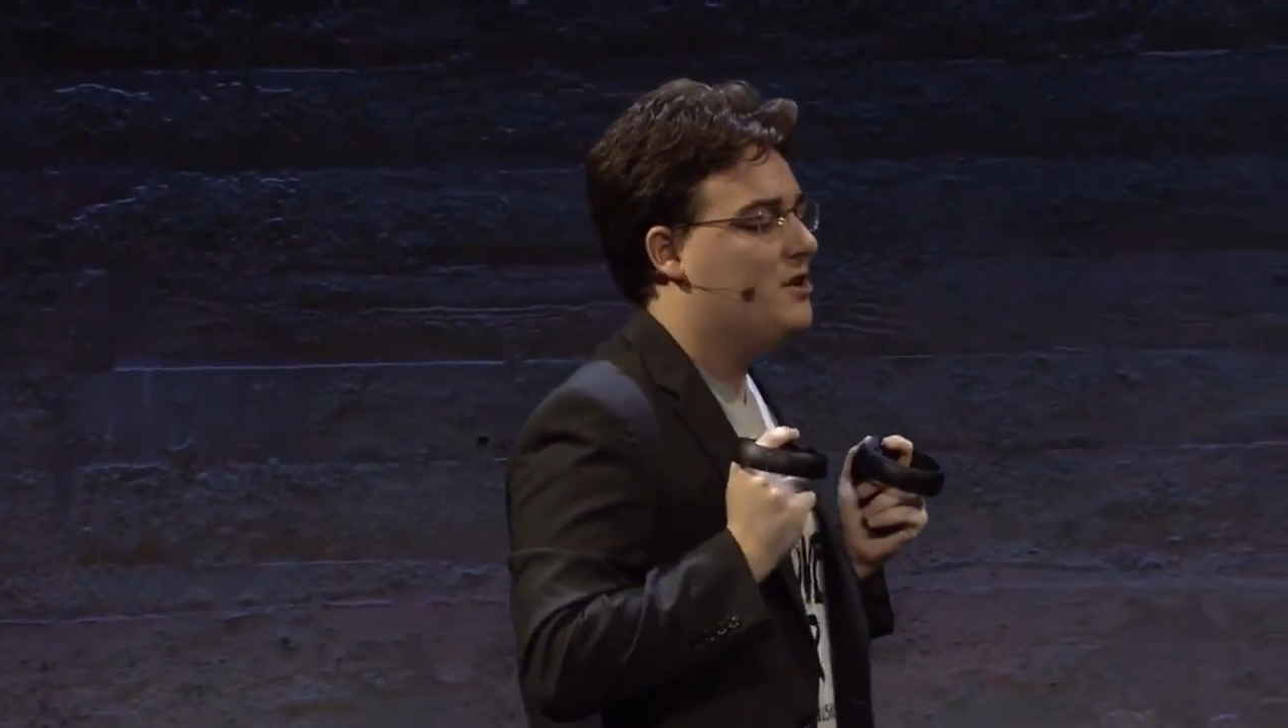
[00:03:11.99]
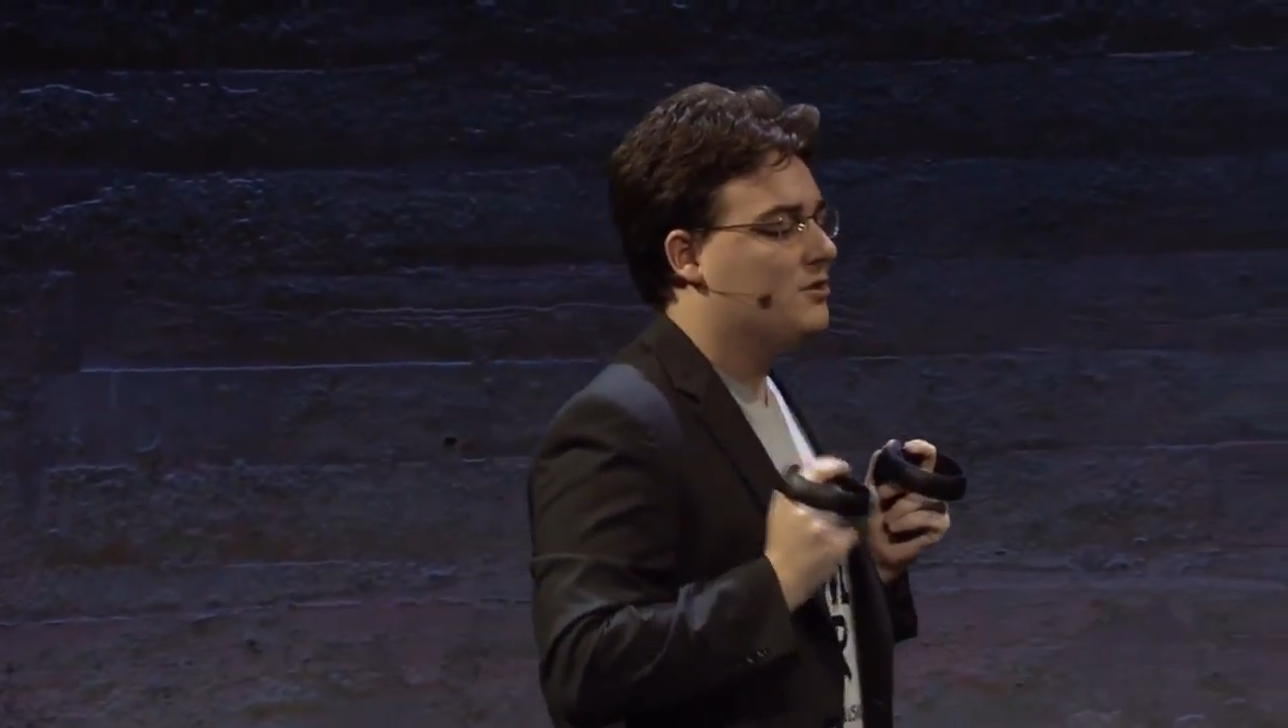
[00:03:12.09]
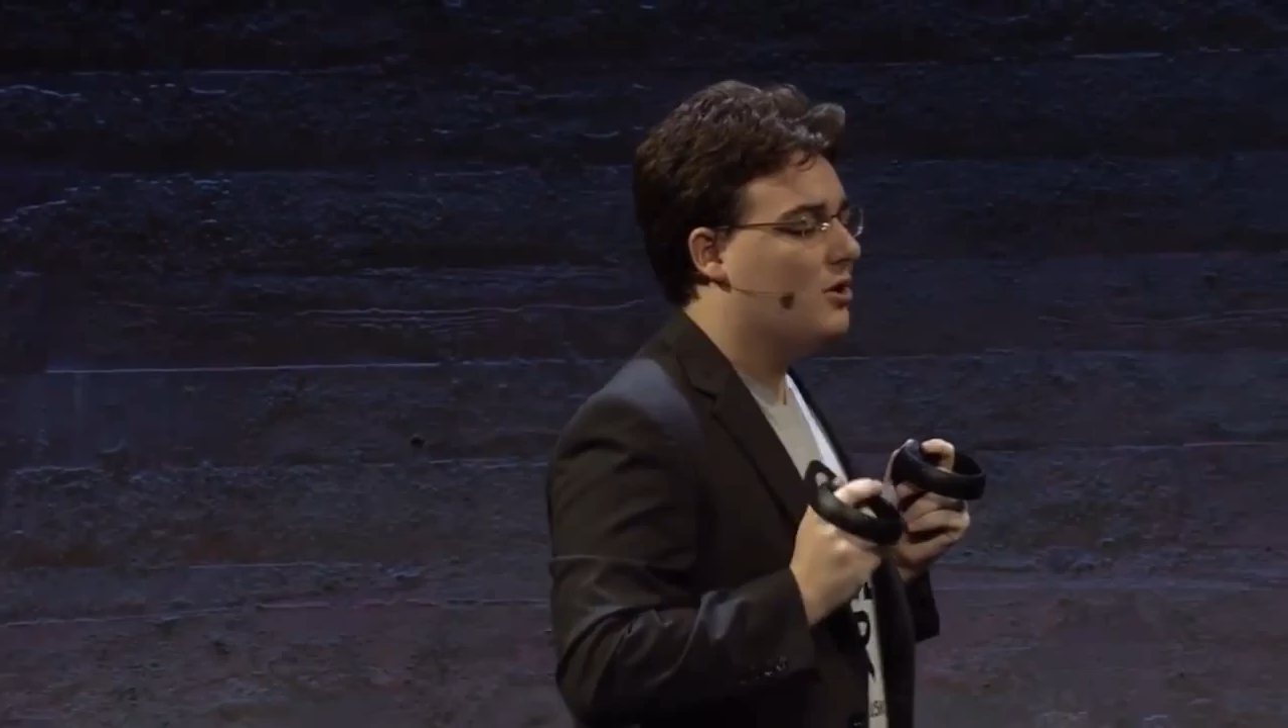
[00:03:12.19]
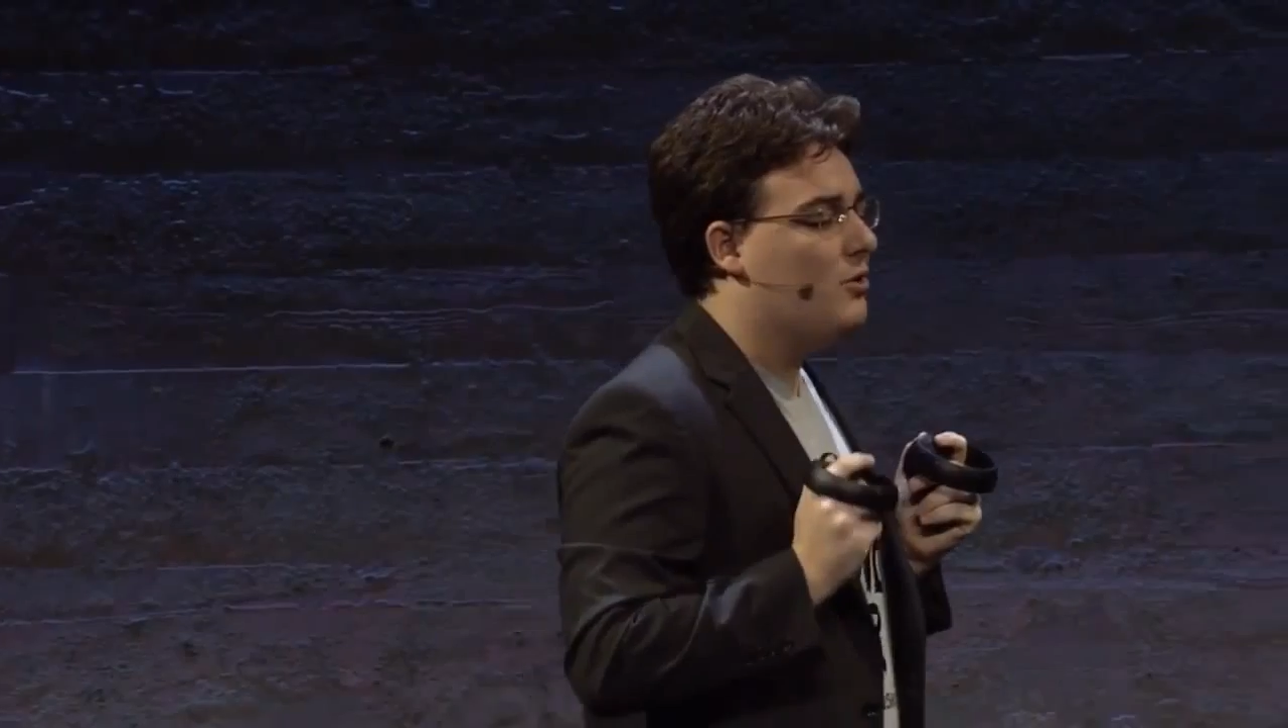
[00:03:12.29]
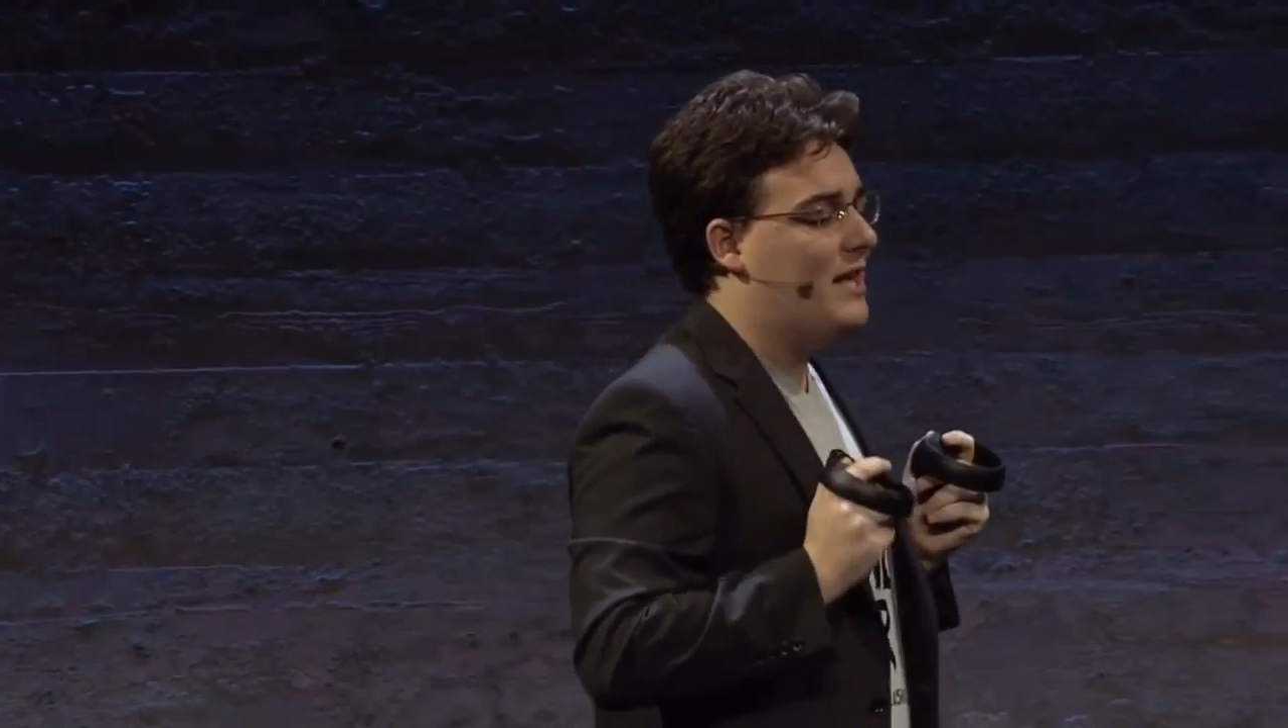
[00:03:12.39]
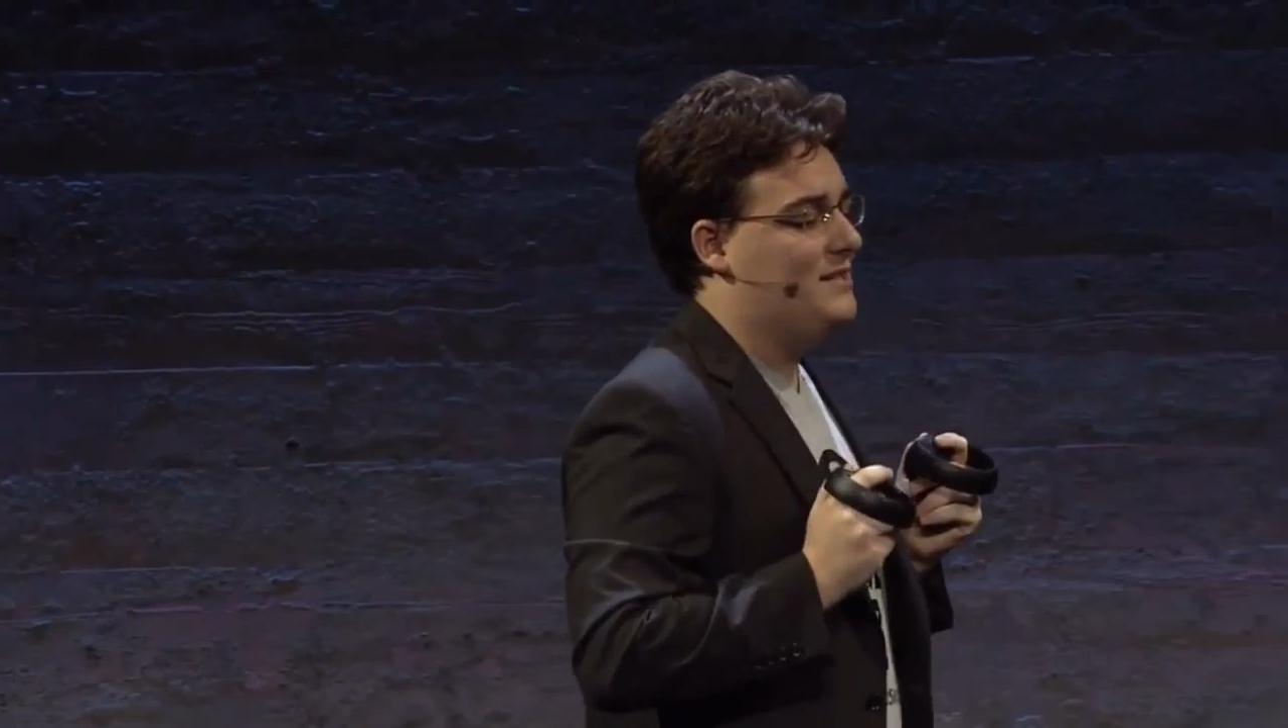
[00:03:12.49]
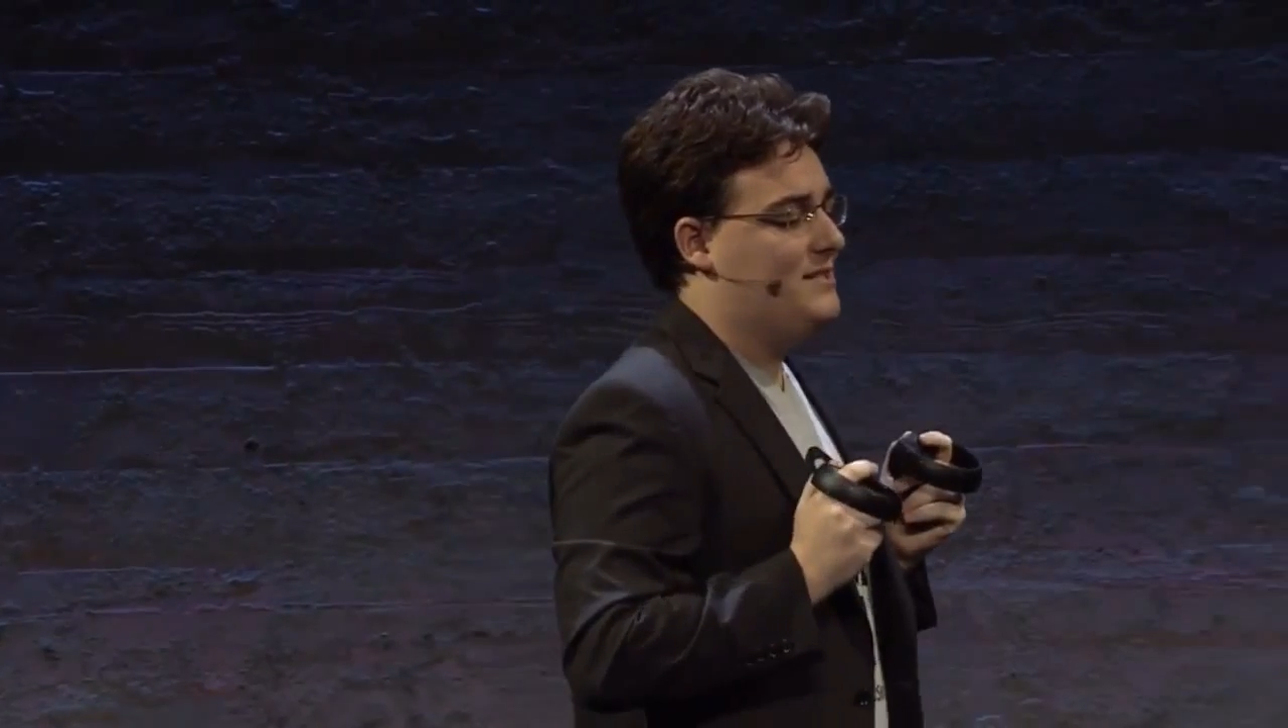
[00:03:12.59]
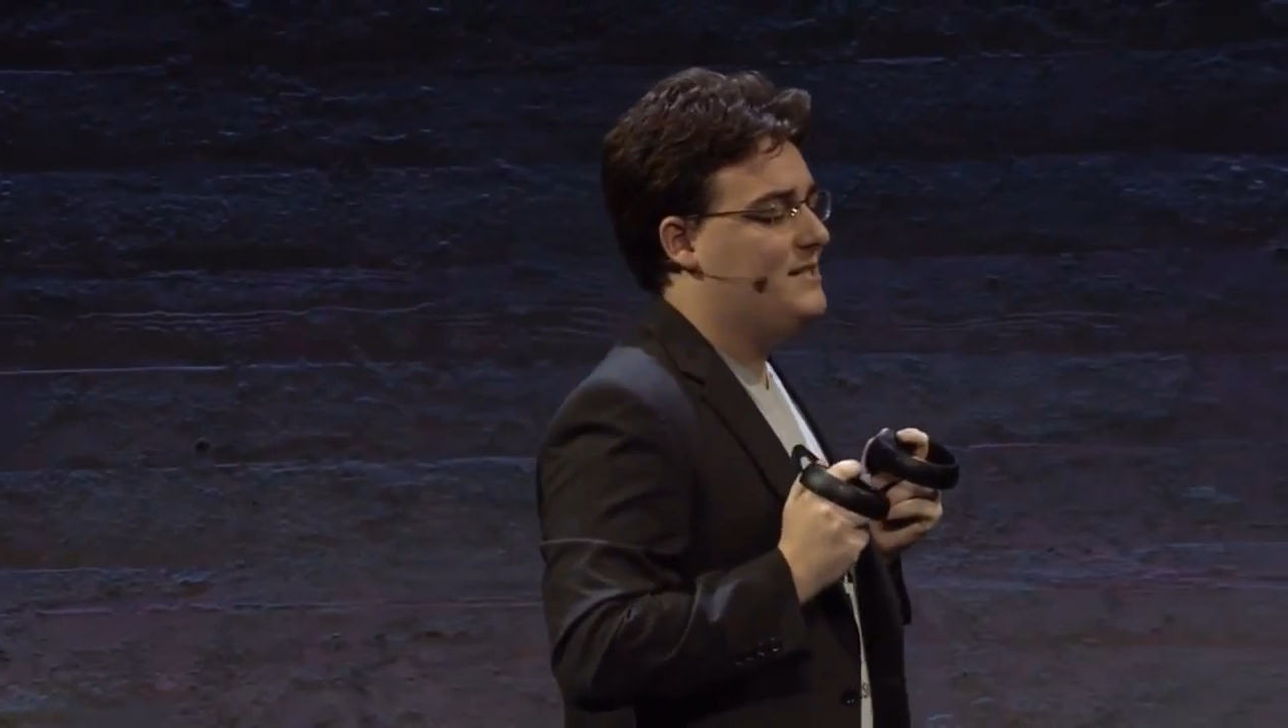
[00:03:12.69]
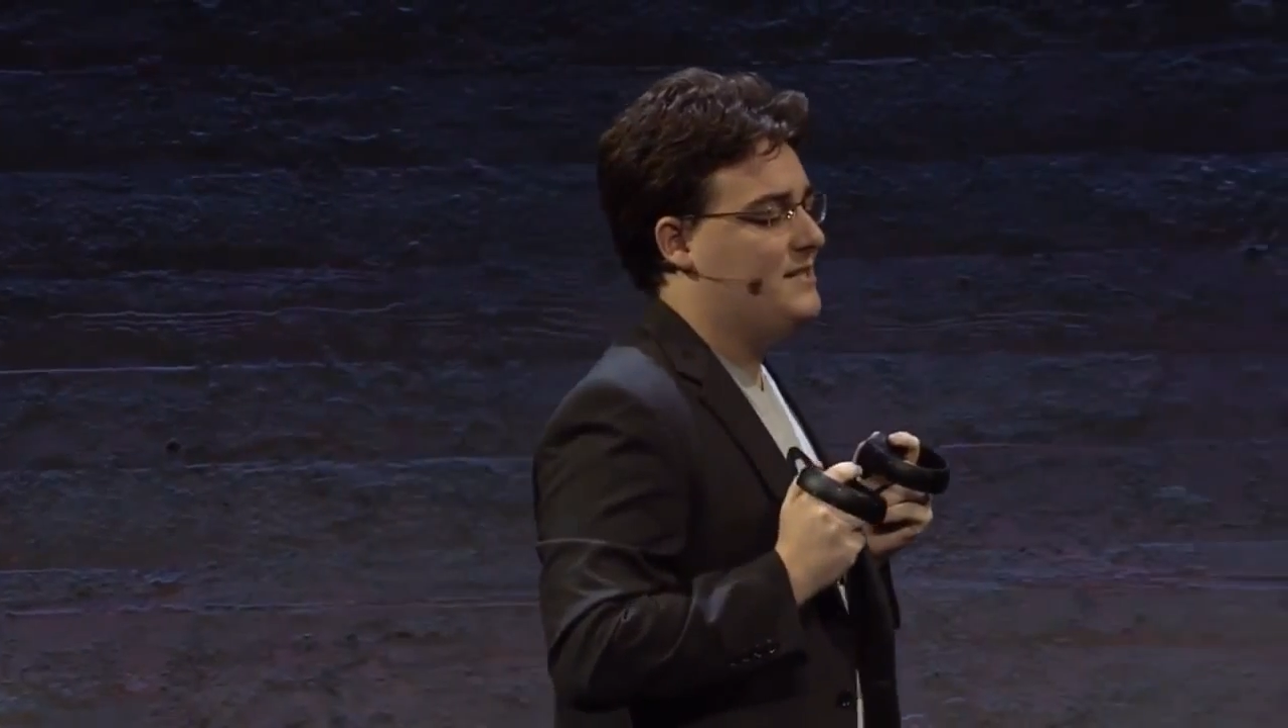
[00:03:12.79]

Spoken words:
low-latency